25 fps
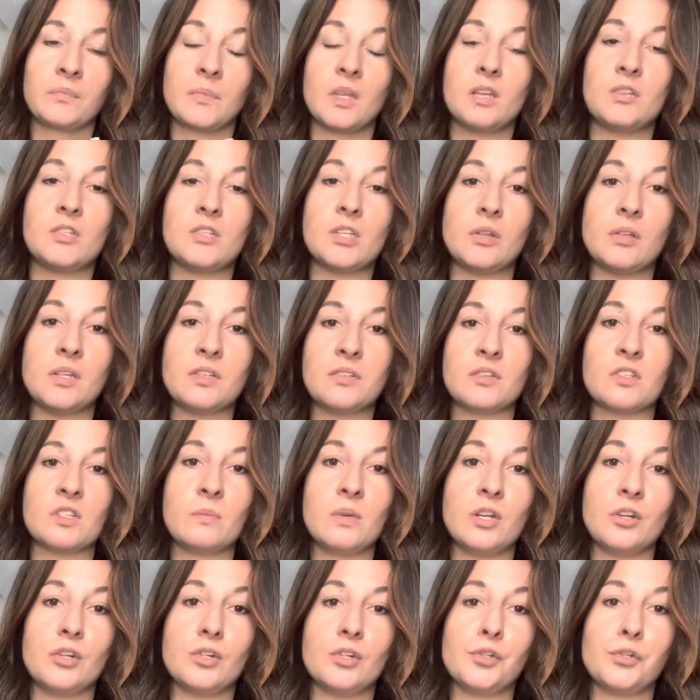So this is going to be
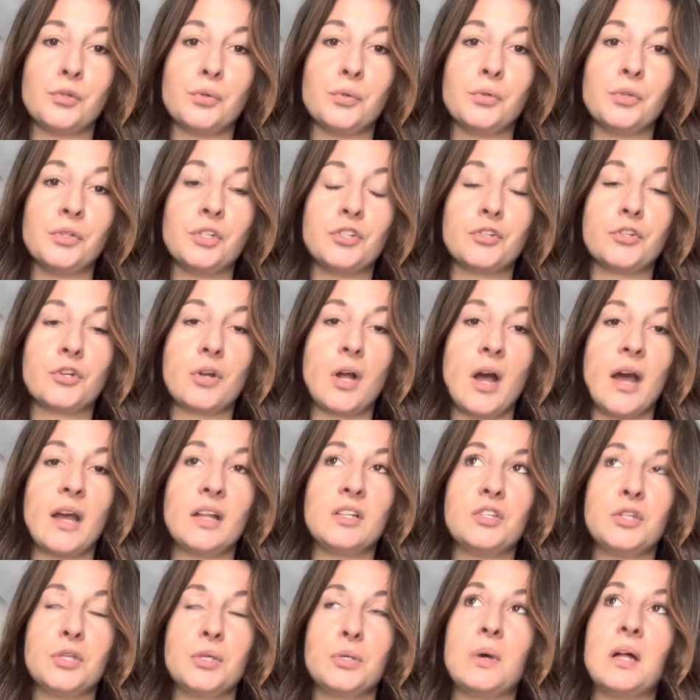your tool to try
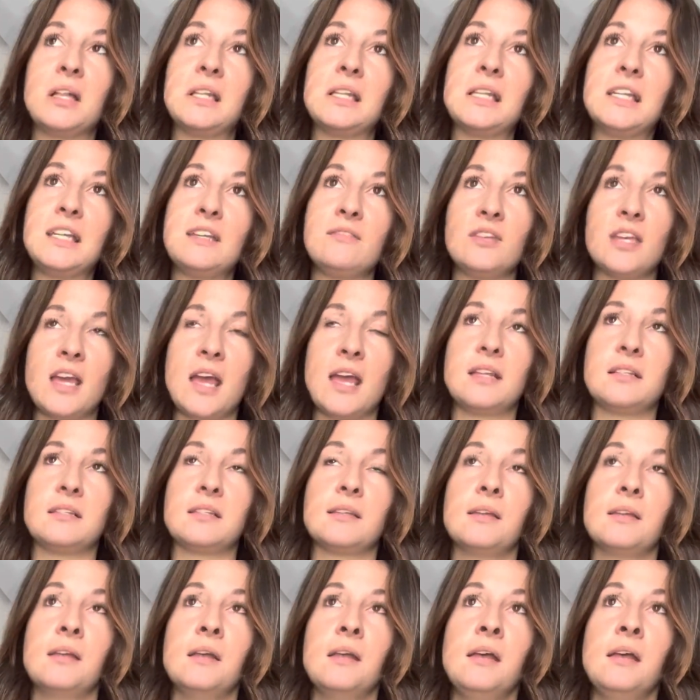to alleviate